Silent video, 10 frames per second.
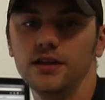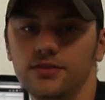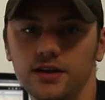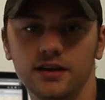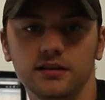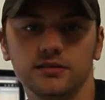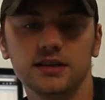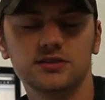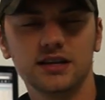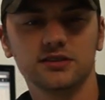that
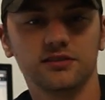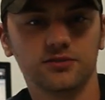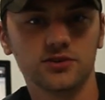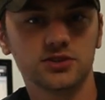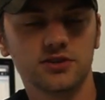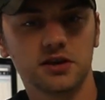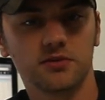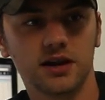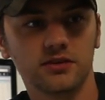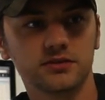they take their first strike
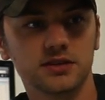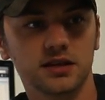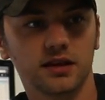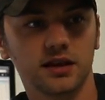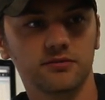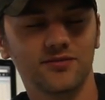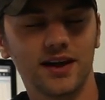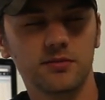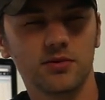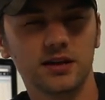rounds and like
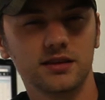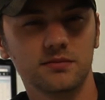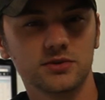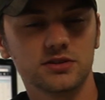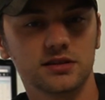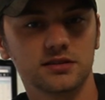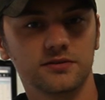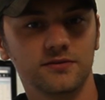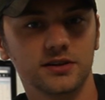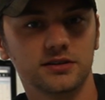vibrate them so that the
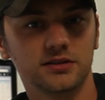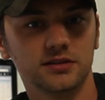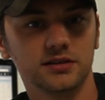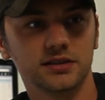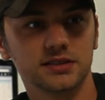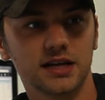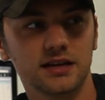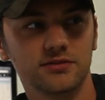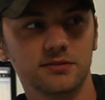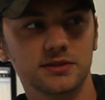fill
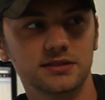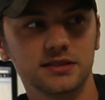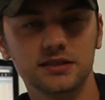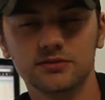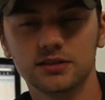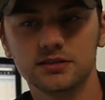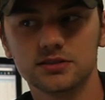inside of them is even,